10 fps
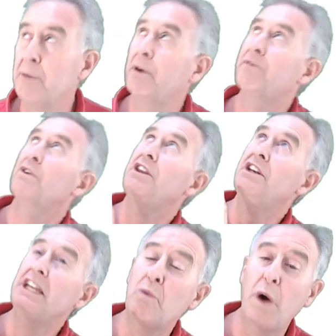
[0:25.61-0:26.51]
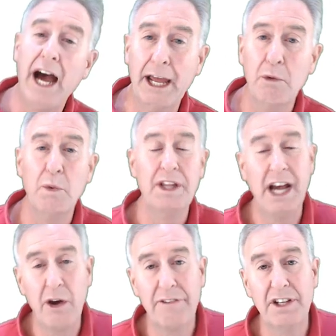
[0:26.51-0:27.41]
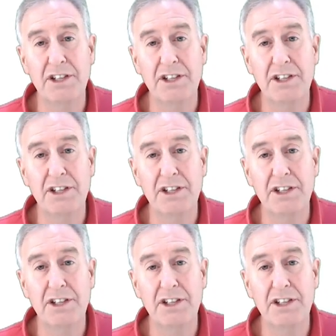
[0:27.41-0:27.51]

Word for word: But for the dy, we now have to